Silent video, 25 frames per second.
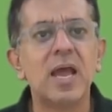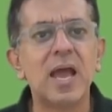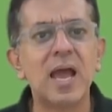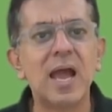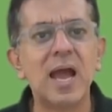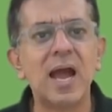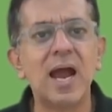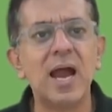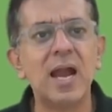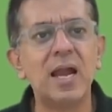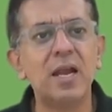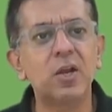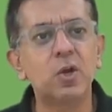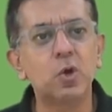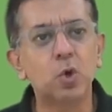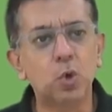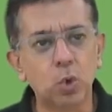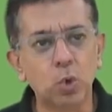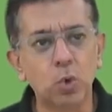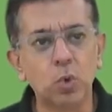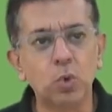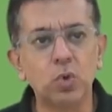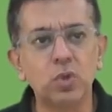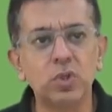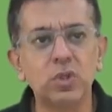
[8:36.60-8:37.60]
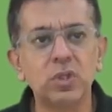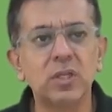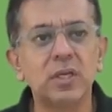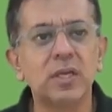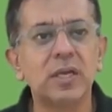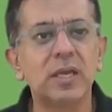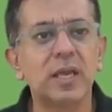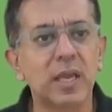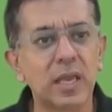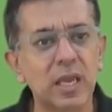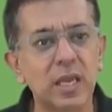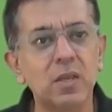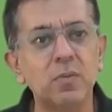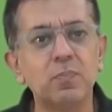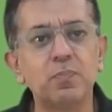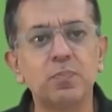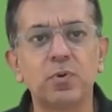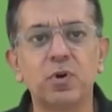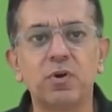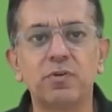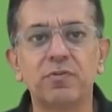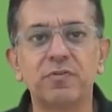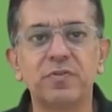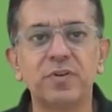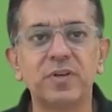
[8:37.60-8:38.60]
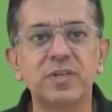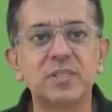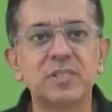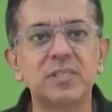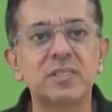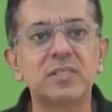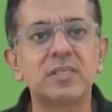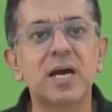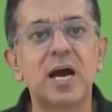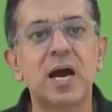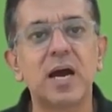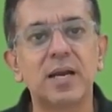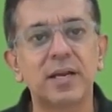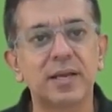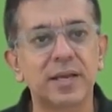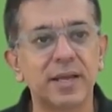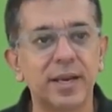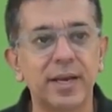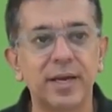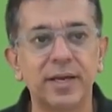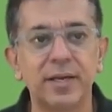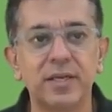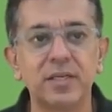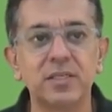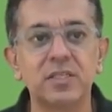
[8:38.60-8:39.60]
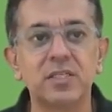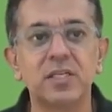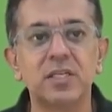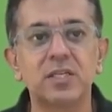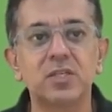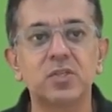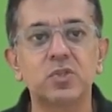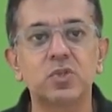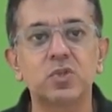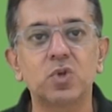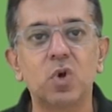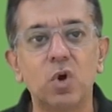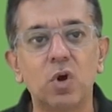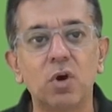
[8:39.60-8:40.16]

and growth in profits are characteristics